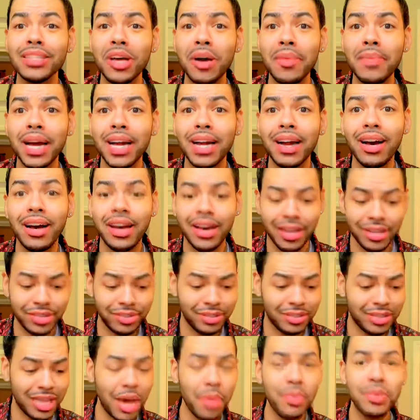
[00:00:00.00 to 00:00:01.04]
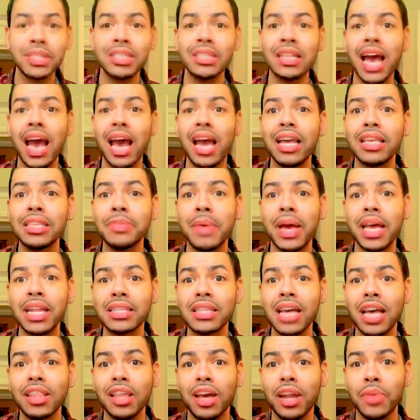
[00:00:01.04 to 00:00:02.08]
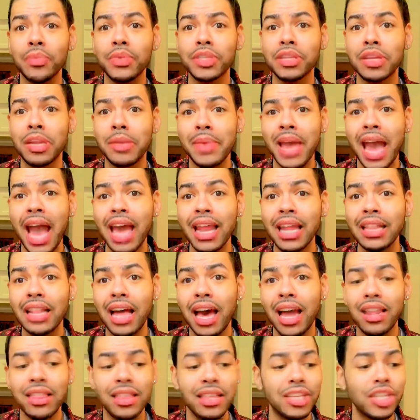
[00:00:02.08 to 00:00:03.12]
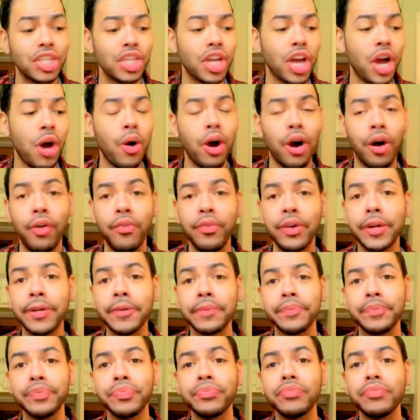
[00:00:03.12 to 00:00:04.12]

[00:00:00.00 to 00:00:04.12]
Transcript: Oh my gosh, that was not as bad as I thought it was going to be. I had a lot of things to go over.